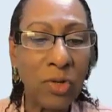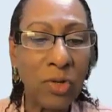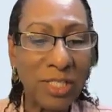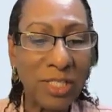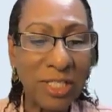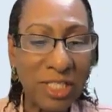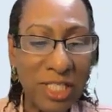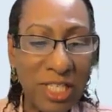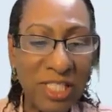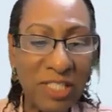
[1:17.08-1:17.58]

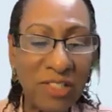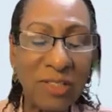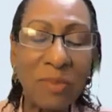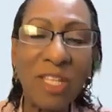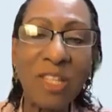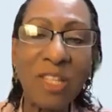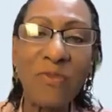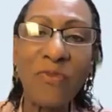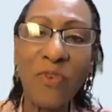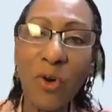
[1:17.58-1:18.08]
Trustee
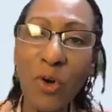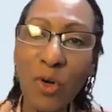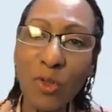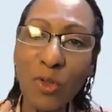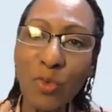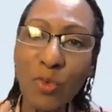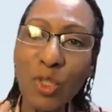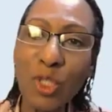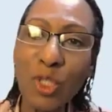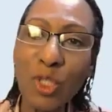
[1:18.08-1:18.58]

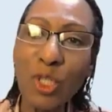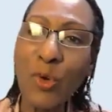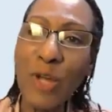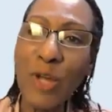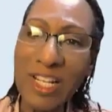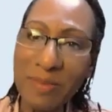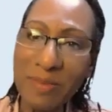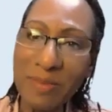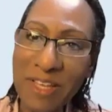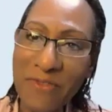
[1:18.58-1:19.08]
Smith-Folds will
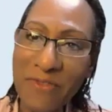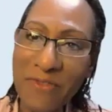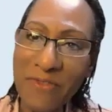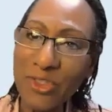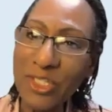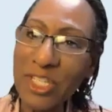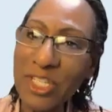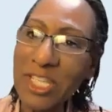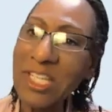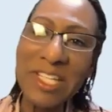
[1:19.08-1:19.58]
correct me if
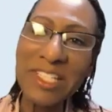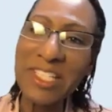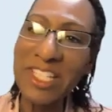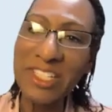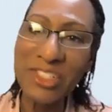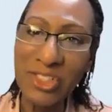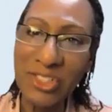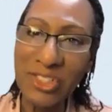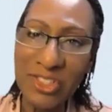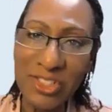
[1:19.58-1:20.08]
there's any
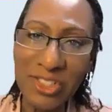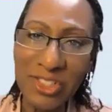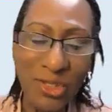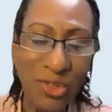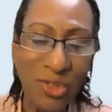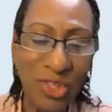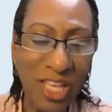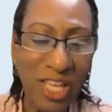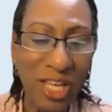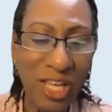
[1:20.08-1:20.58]
additions
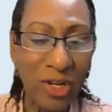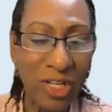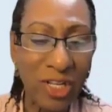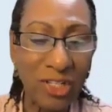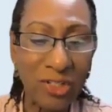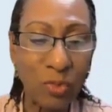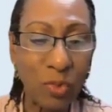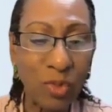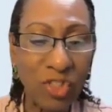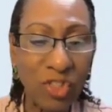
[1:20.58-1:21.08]
to the
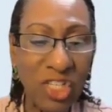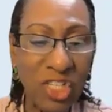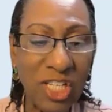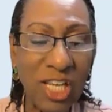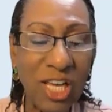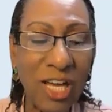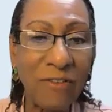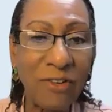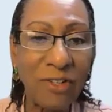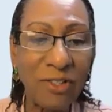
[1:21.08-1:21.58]
area in which he
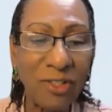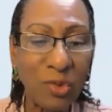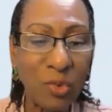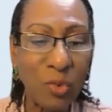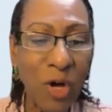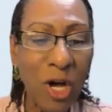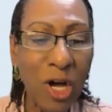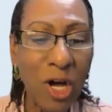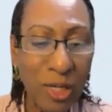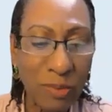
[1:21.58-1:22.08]
covers.
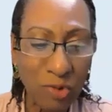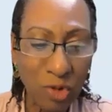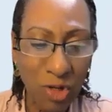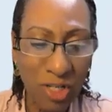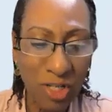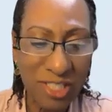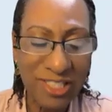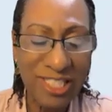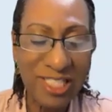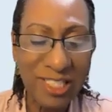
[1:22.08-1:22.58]
Welcome,
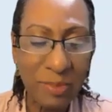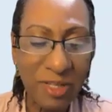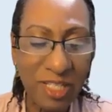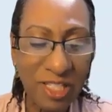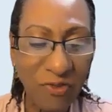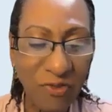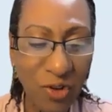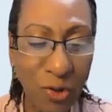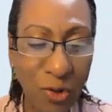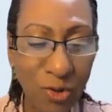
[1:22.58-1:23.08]
Trustee
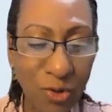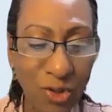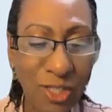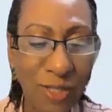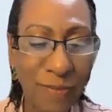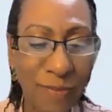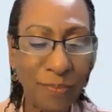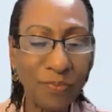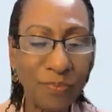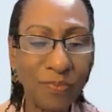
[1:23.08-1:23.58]

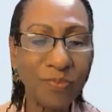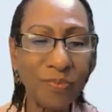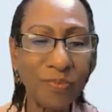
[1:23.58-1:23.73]
Smith-Folds.